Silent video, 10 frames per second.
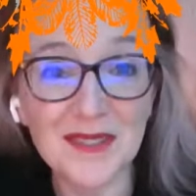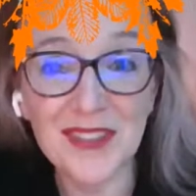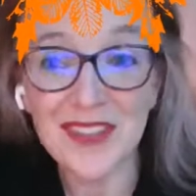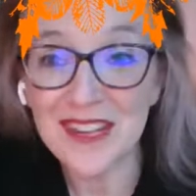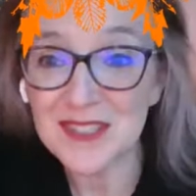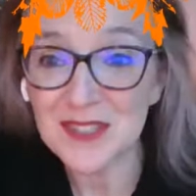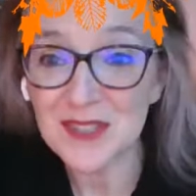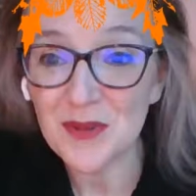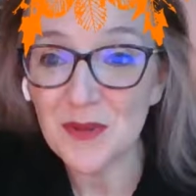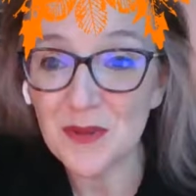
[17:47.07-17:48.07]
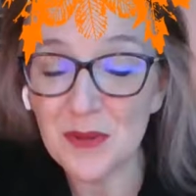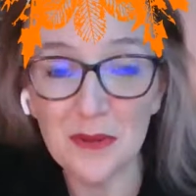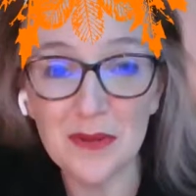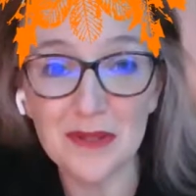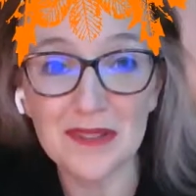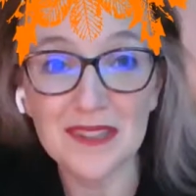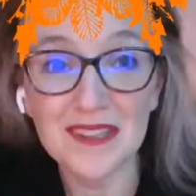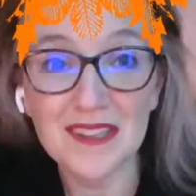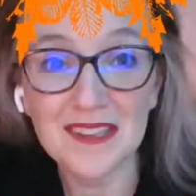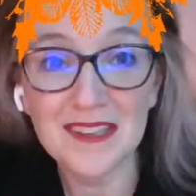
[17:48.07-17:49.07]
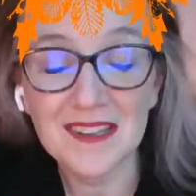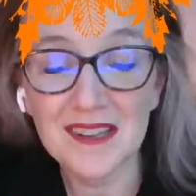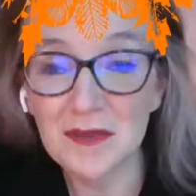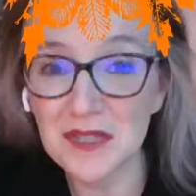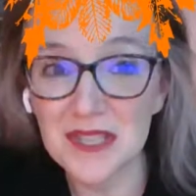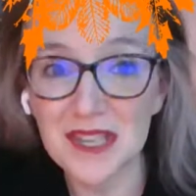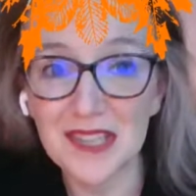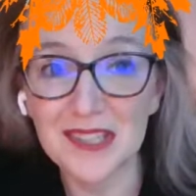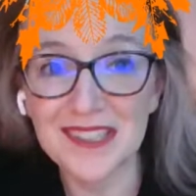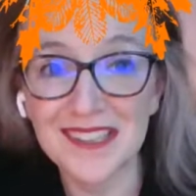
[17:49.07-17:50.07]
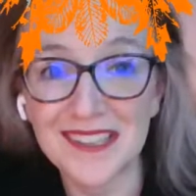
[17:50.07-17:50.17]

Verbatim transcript: Well, that's so cool. I wish I could.